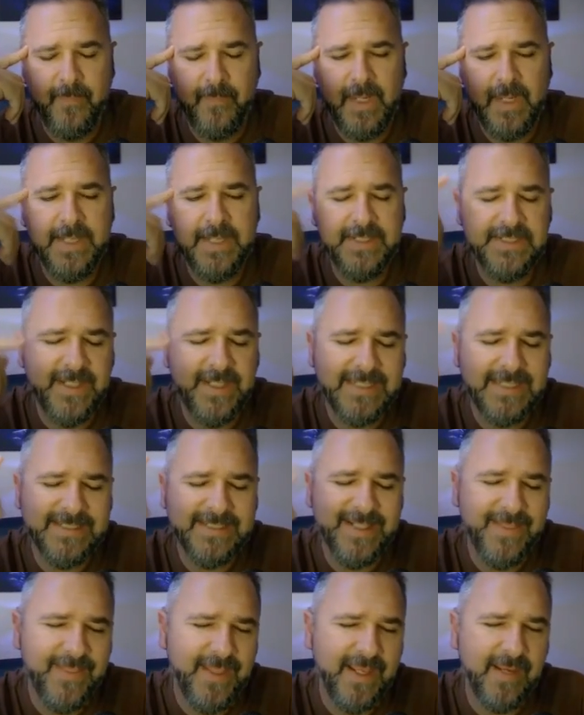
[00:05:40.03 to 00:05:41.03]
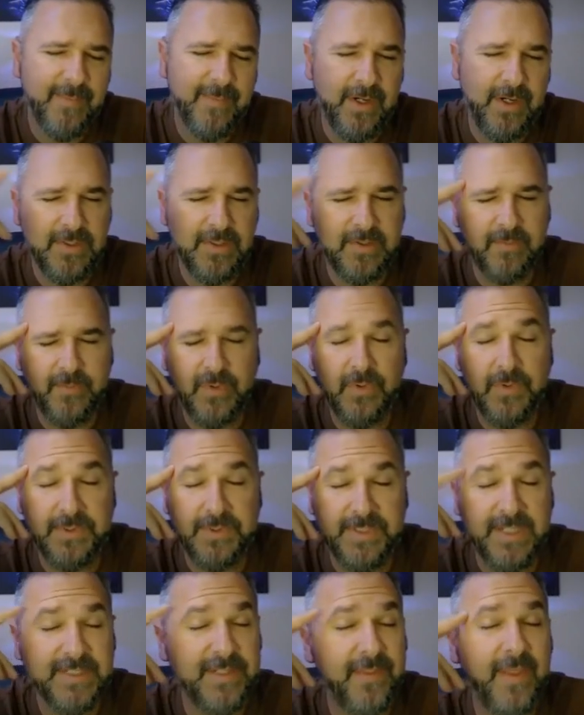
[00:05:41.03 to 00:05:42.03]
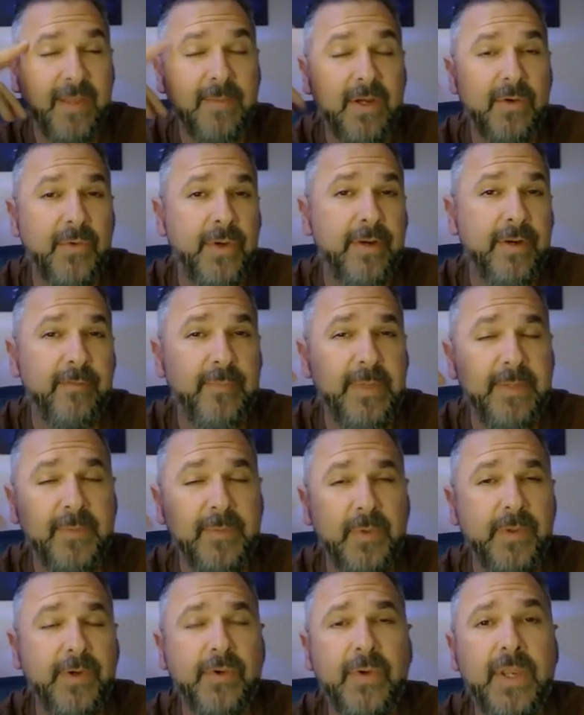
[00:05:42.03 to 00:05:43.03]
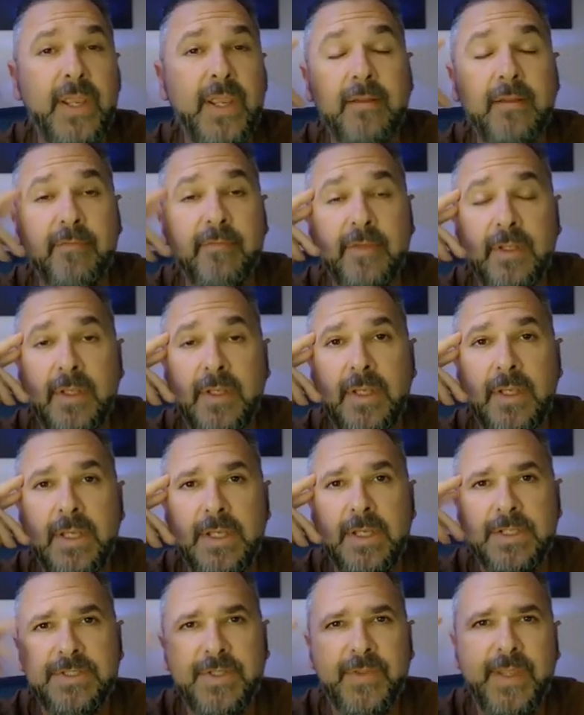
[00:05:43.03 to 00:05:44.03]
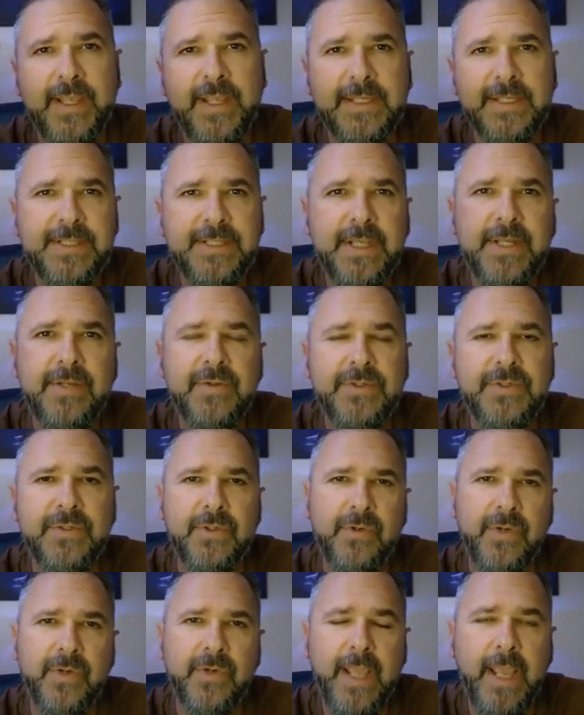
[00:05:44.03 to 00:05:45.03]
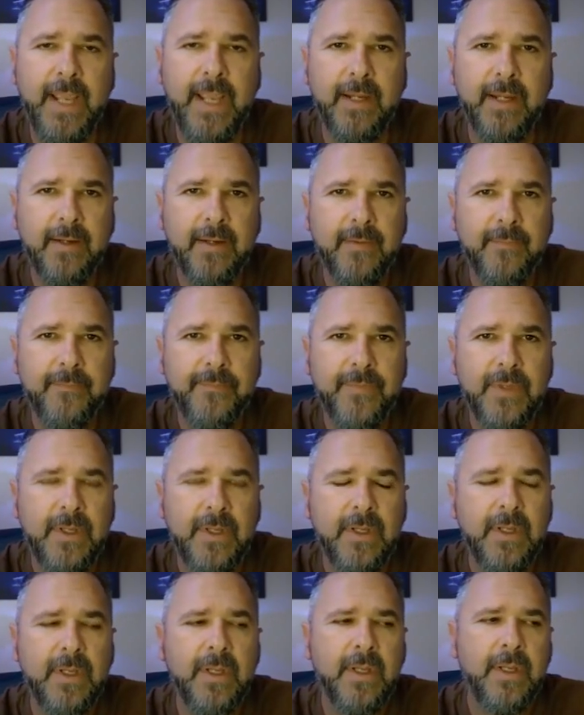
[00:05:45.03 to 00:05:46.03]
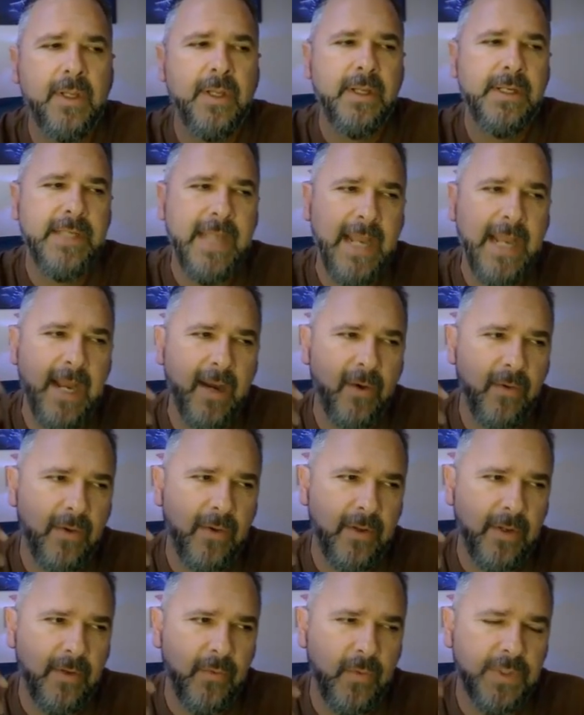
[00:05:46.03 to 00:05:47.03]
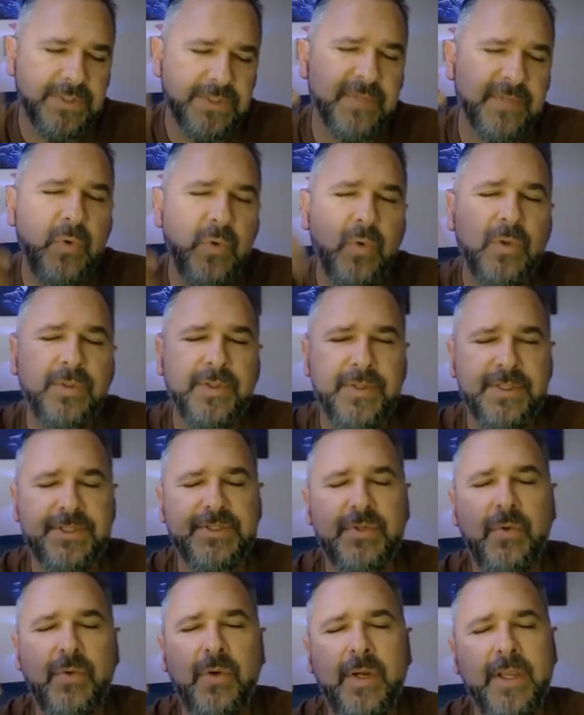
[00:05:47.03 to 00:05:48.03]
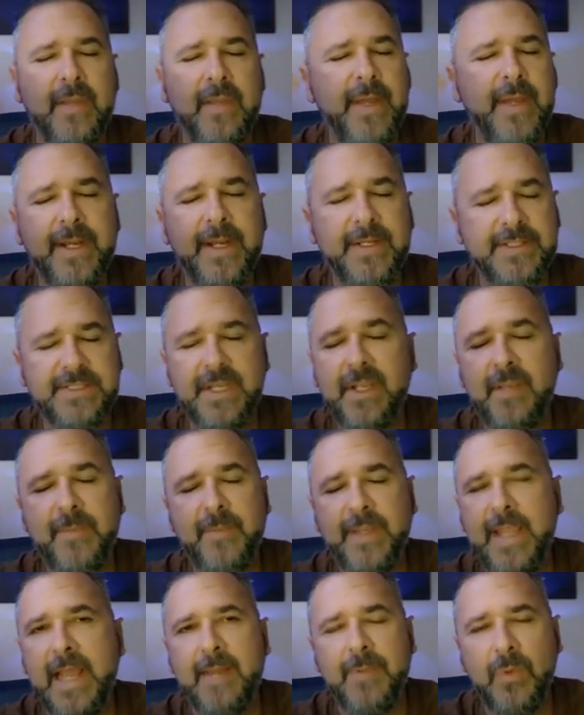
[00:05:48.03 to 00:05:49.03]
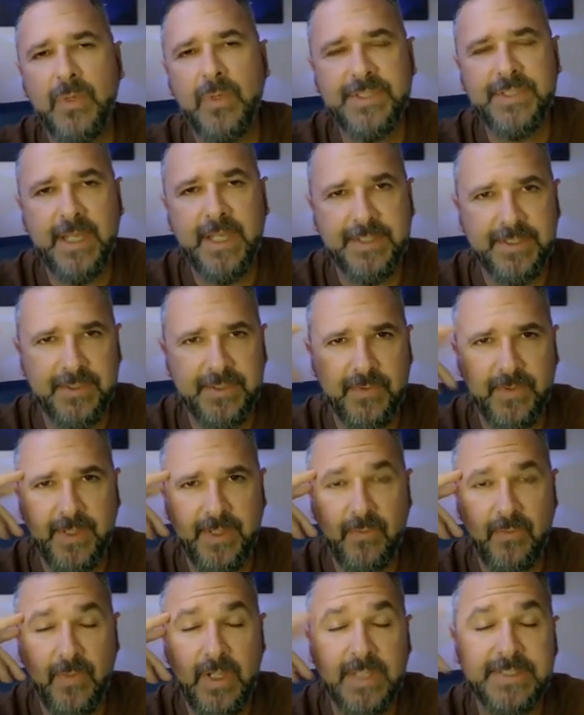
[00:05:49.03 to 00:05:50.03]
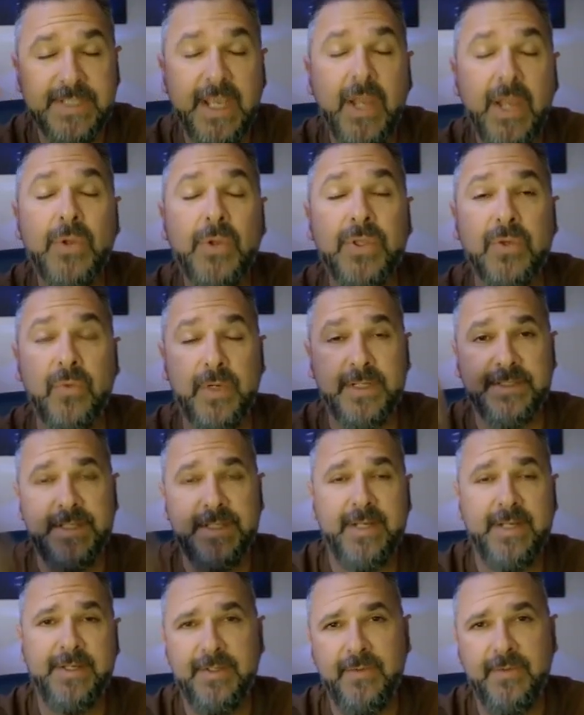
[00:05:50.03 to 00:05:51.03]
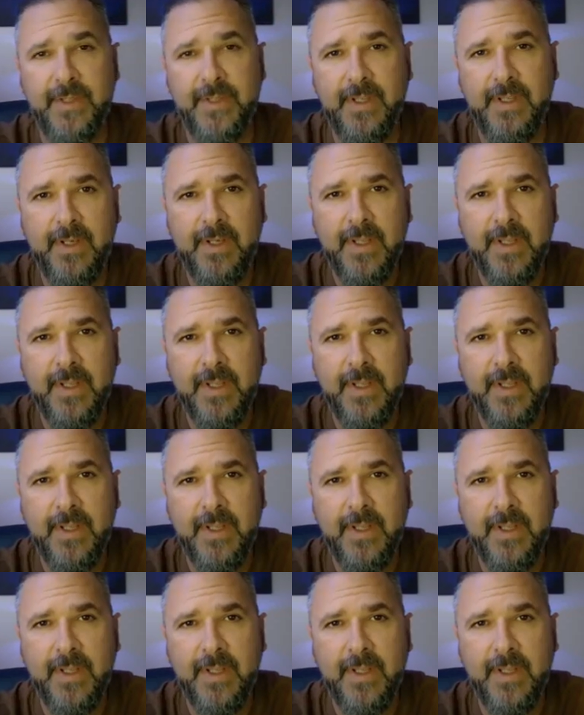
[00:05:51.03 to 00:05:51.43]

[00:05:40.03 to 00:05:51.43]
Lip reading: And see, that's the thing about entrepreneurs. That's the thing about creative people. They're creative. So they continue to create. Now, what's the moral of the story about Endless Income Academy? What's it got to do with it? Well, I'll tell you what it's got to do with it.